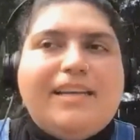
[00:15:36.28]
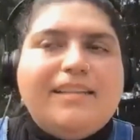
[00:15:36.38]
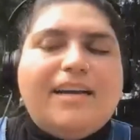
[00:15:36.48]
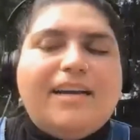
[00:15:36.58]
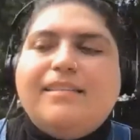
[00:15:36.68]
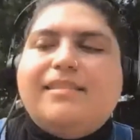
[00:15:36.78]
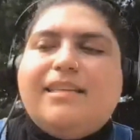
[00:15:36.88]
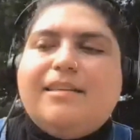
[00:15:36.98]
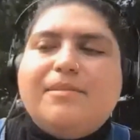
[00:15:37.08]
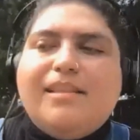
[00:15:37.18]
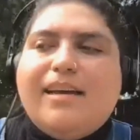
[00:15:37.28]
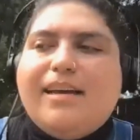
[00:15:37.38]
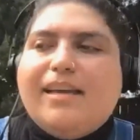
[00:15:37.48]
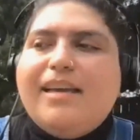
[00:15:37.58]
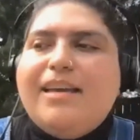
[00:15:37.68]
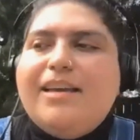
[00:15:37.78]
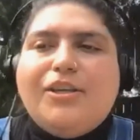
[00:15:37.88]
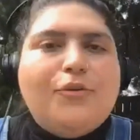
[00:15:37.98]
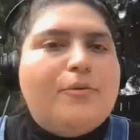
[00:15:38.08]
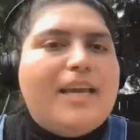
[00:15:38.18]
it kind of seems like
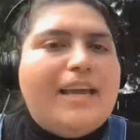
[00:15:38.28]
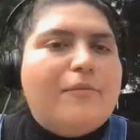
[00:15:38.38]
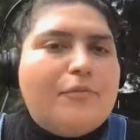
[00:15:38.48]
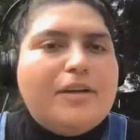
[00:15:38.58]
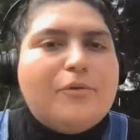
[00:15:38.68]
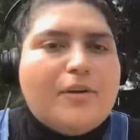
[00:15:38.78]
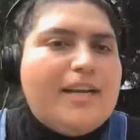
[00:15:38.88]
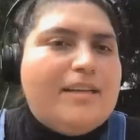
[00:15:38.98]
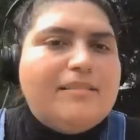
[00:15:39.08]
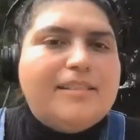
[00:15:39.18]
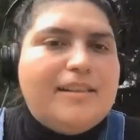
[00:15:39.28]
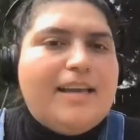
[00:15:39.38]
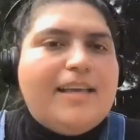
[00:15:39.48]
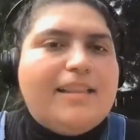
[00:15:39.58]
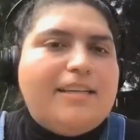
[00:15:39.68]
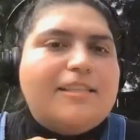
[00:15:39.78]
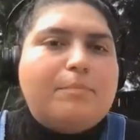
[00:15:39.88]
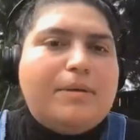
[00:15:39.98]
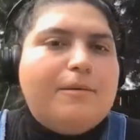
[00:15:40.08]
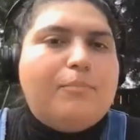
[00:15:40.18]
you gave free reign to like these
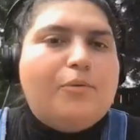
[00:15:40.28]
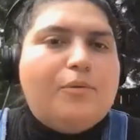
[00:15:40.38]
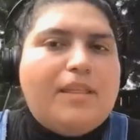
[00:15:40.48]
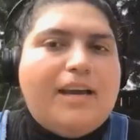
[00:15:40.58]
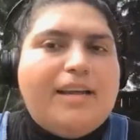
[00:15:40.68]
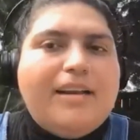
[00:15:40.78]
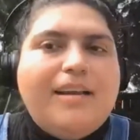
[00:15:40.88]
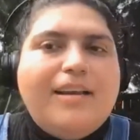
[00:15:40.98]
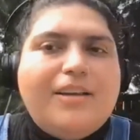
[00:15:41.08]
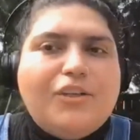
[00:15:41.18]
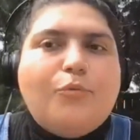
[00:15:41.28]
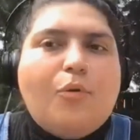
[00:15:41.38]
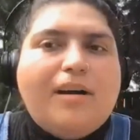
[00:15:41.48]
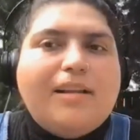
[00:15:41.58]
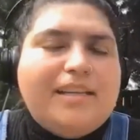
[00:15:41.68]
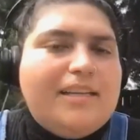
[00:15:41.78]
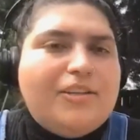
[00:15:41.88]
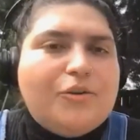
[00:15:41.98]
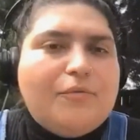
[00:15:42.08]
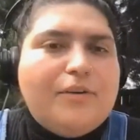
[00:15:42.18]
people that you wanted
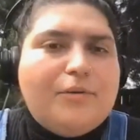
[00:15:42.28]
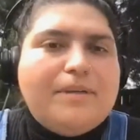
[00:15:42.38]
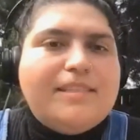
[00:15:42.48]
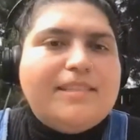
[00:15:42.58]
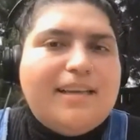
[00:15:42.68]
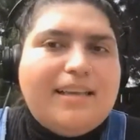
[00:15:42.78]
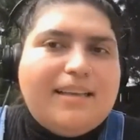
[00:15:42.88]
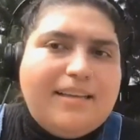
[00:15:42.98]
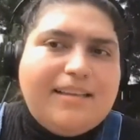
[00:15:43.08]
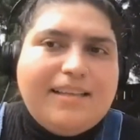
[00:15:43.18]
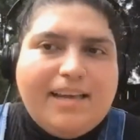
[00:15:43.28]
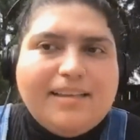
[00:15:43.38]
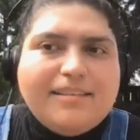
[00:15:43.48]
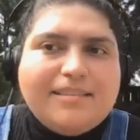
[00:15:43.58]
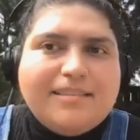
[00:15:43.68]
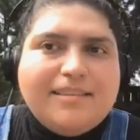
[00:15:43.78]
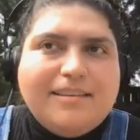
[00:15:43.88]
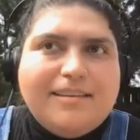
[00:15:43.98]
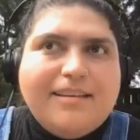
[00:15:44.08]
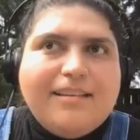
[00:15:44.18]
in your film. It's like, yes,
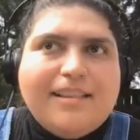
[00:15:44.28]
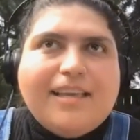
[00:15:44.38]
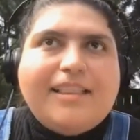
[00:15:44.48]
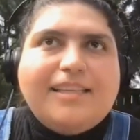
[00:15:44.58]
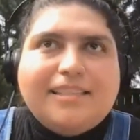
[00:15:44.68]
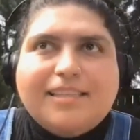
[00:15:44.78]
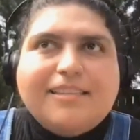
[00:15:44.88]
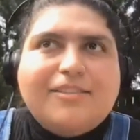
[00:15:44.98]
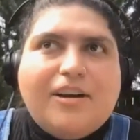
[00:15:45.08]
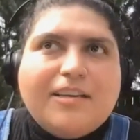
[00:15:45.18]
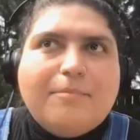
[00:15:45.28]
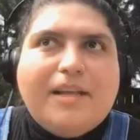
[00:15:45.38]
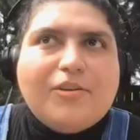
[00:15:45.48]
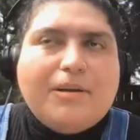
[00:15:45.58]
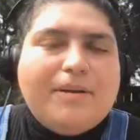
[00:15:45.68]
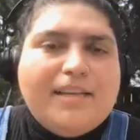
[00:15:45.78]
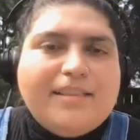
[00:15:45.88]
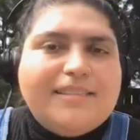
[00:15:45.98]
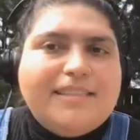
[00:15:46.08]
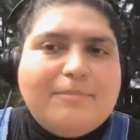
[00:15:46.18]
like this is a documentary, but at
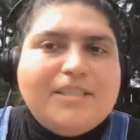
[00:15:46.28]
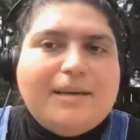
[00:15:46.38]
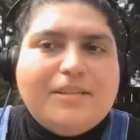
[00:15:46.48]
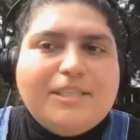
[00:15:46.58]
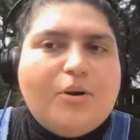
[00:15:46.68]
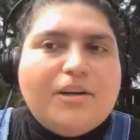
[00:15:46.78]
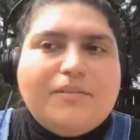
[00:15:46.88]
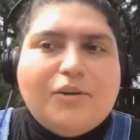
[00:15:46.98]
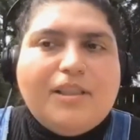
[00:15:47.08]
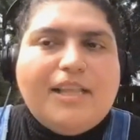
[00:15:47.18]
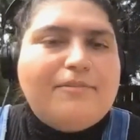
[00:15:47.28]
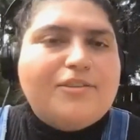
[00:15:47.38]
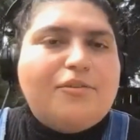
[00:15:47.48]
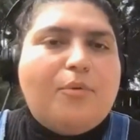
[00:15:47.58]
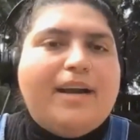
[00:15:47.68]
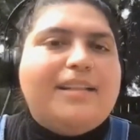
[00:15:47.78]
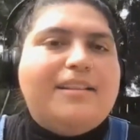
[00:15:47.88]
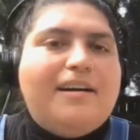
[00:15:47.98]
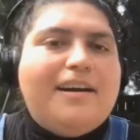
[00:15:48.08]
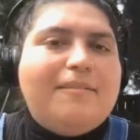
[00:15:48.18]
the same time it's part of your life, so why
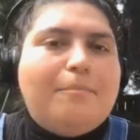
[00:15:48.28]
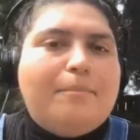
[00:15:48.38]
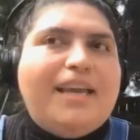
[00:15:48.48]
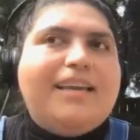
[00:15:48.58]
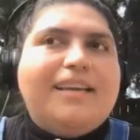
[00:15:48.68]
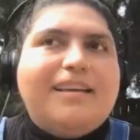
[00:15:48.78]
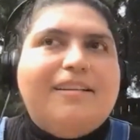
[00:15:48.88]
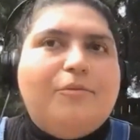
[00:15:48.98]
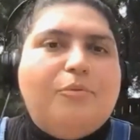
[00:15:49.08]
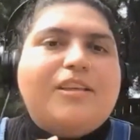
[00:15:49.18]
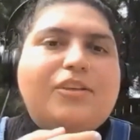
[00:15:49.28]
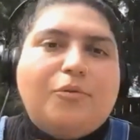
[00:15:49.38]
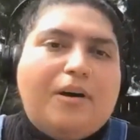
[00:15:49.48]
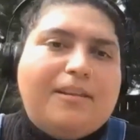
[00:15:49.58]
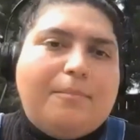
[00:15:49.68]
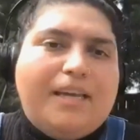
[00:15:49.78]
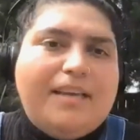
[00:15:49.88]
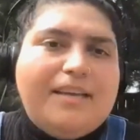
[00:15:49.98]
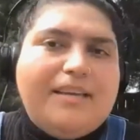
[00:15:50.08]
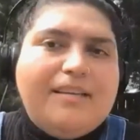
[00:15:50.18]
not make it what you want to make it?